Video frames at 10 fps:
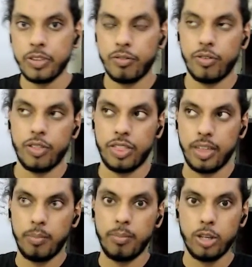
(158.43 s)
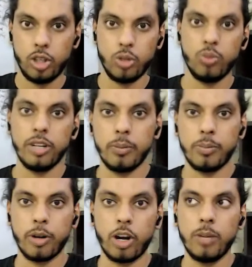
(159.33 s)
for them, you were the
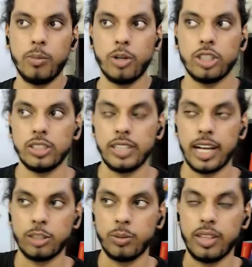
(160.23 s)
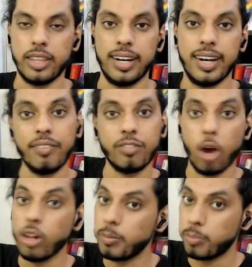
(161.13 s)
priority, because that's where they left
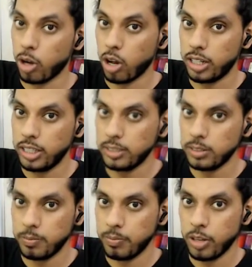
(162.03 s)
all the priorities.